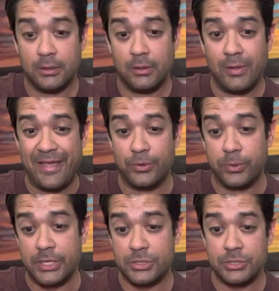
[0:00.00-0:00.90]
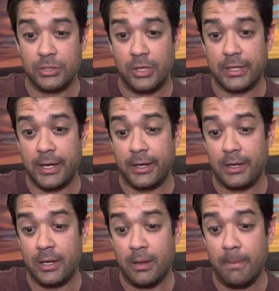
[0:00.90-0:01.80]
leatherish
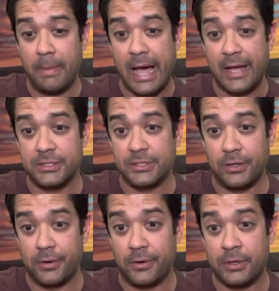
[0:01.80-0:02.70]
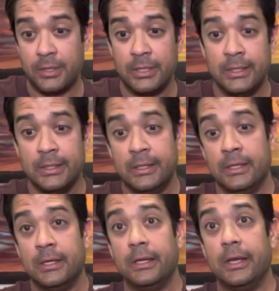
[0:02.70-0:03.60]
looking box here.
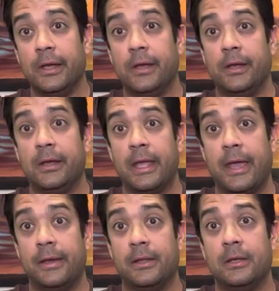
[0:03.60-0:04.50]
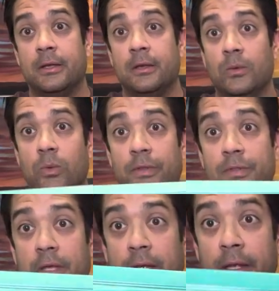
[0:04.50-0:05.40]
Again, with
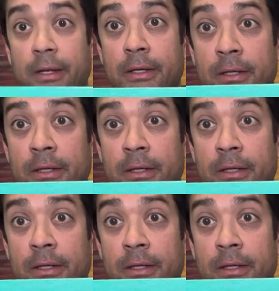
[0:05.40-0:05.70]
the